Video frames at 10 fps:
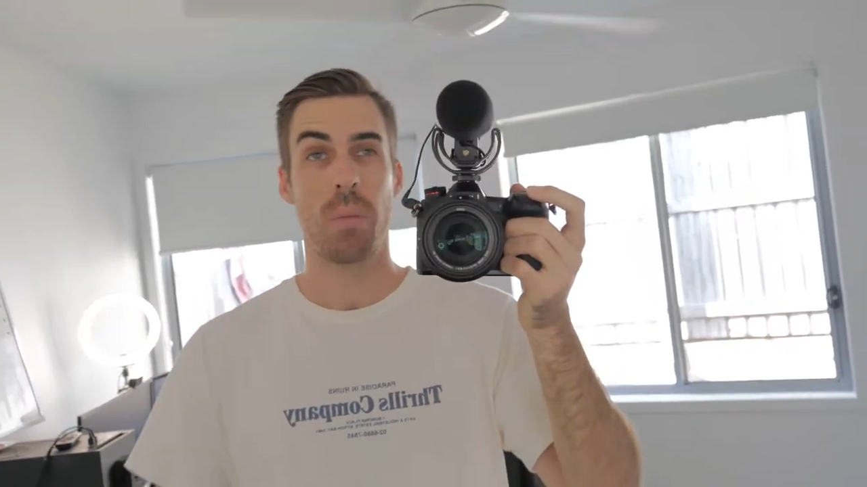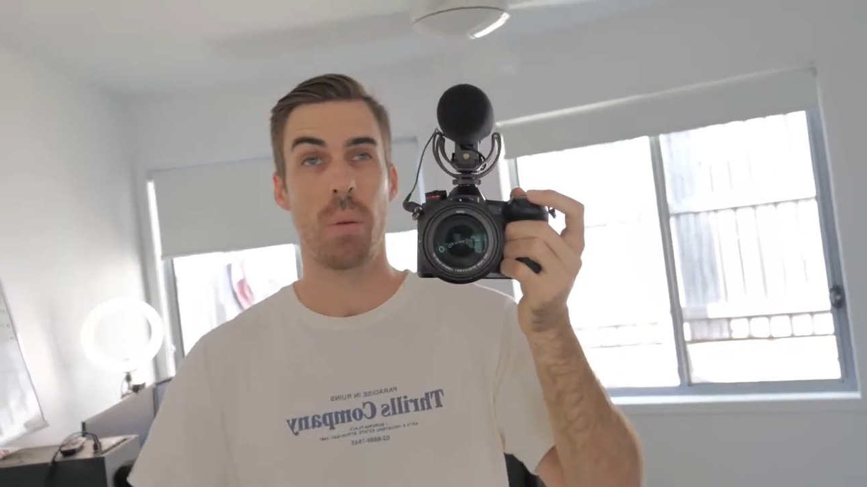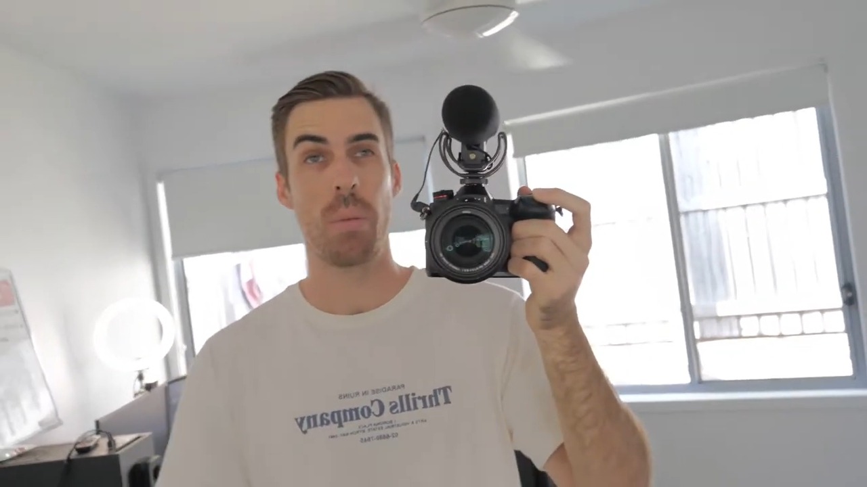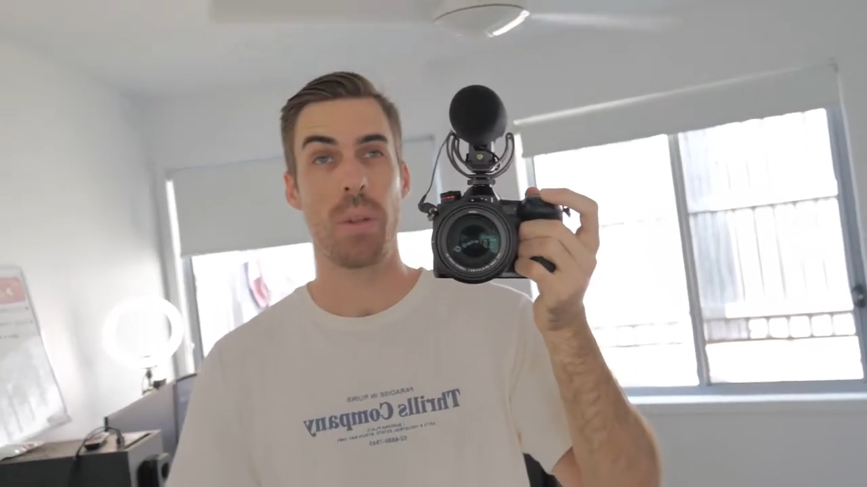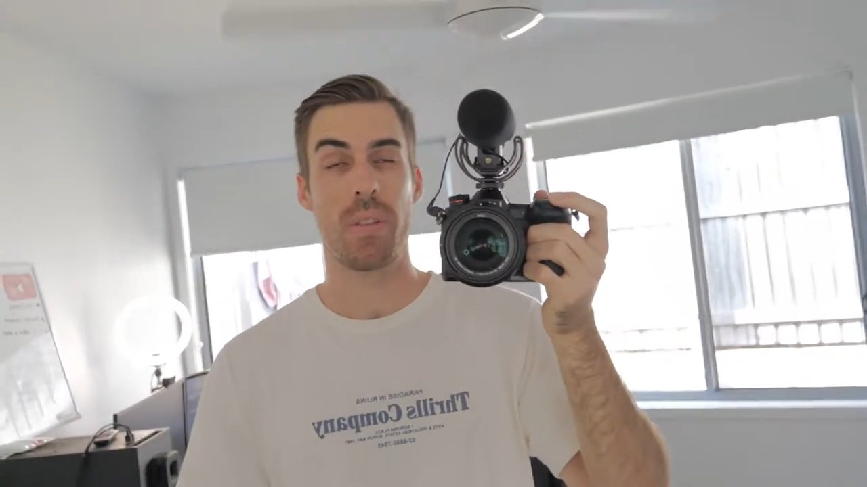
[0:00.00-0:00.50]

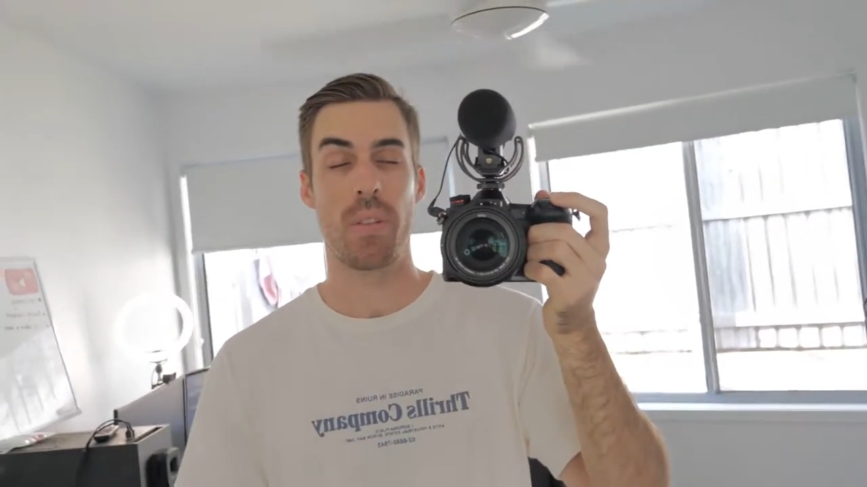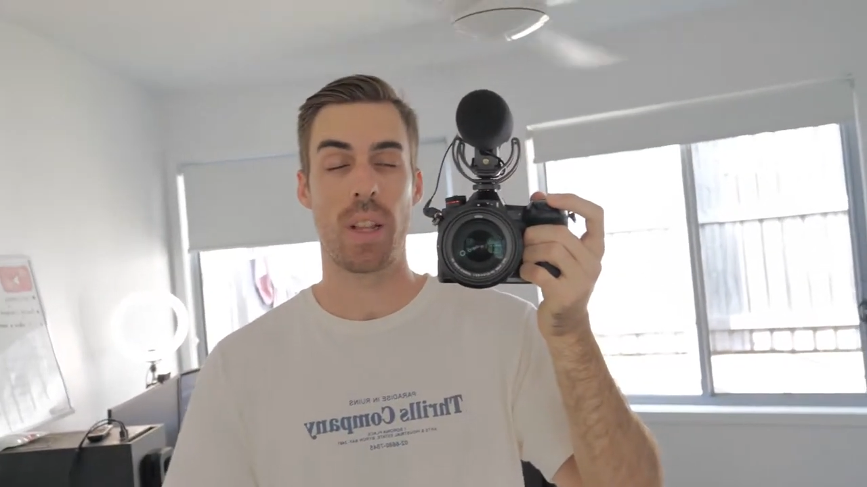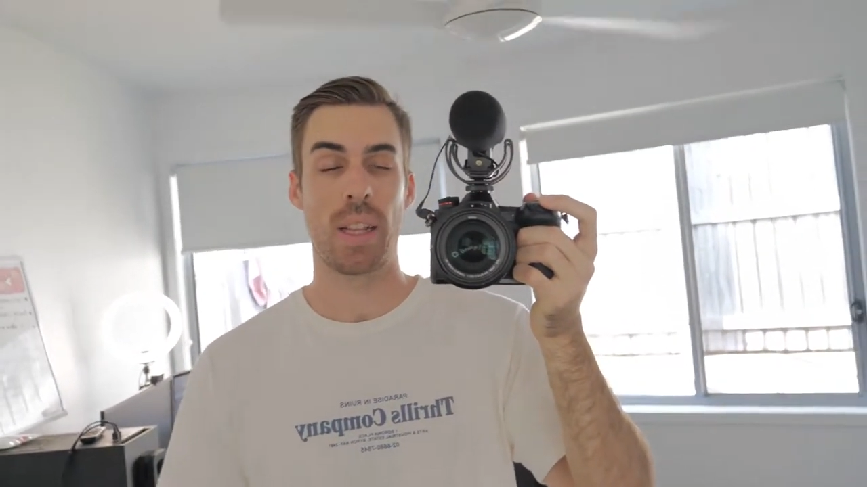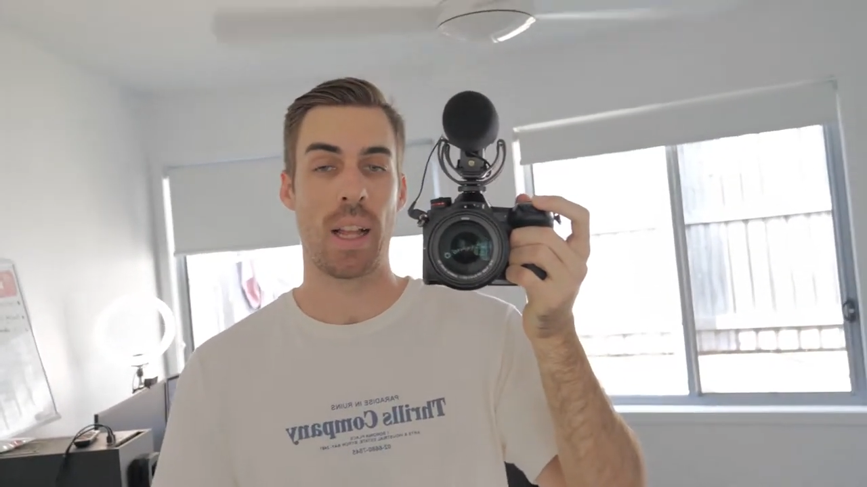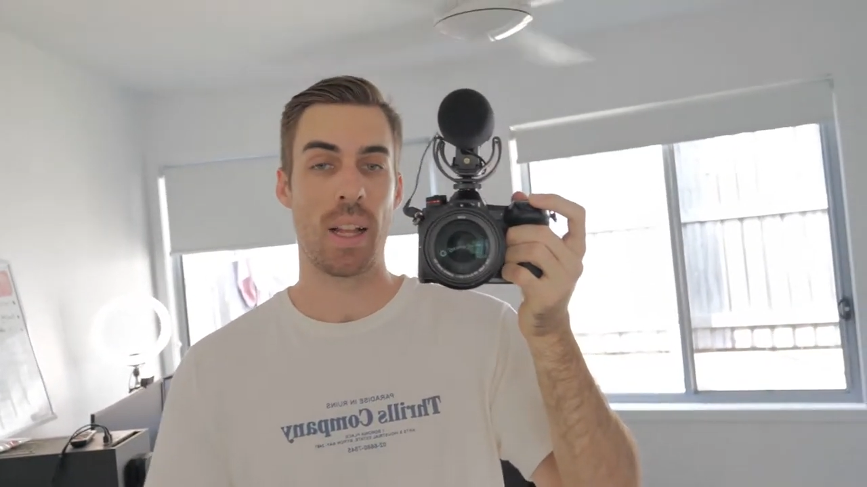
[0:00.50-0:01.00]
probably for
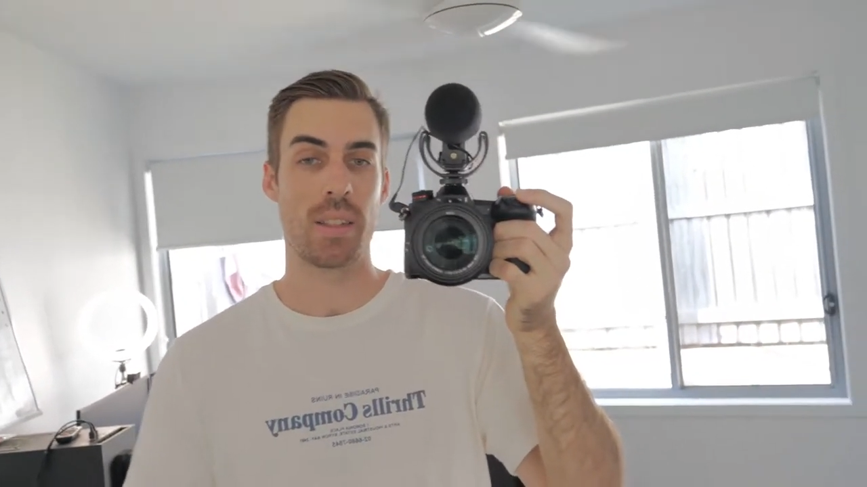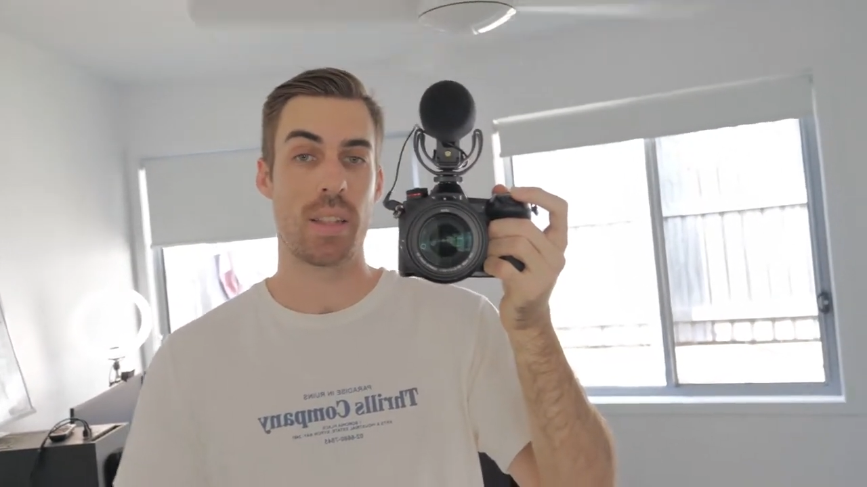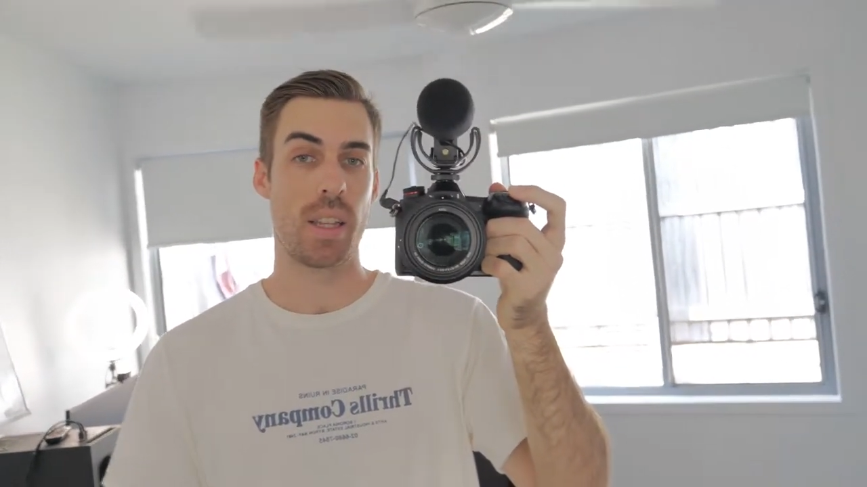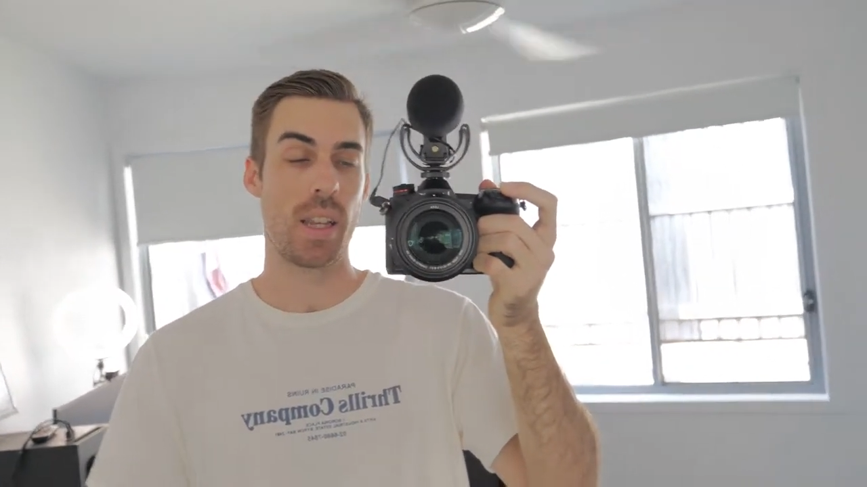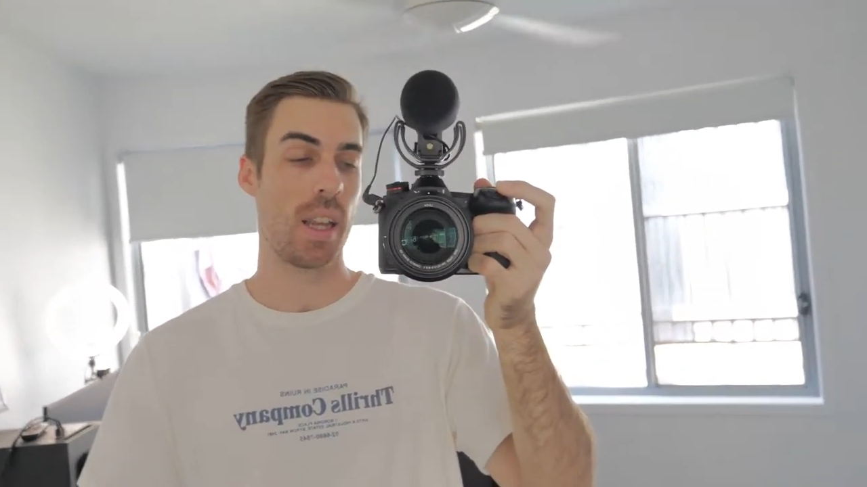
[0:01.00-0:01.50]
the
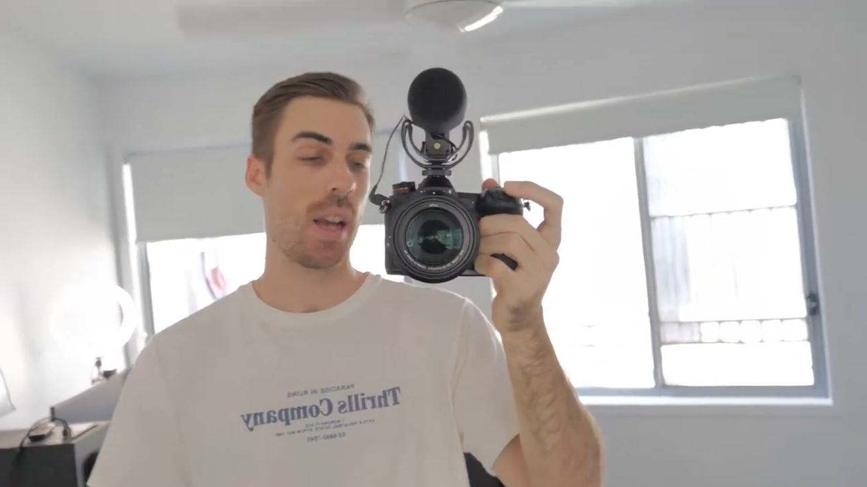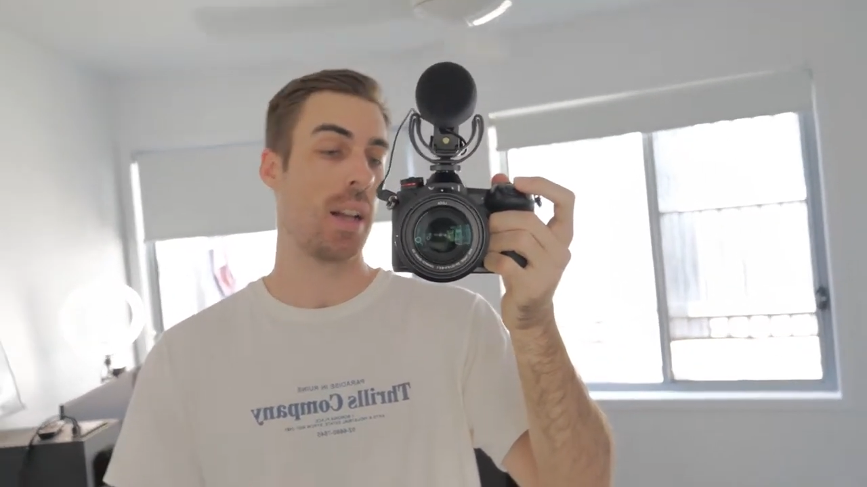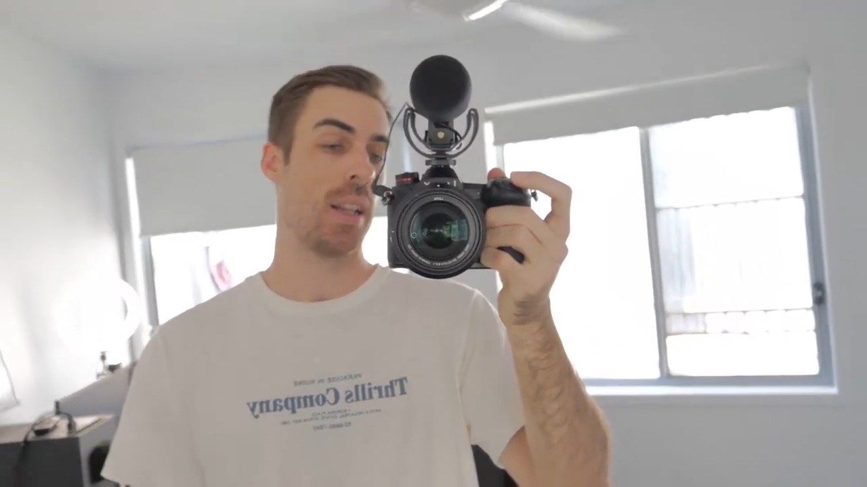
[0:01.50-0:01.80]
last year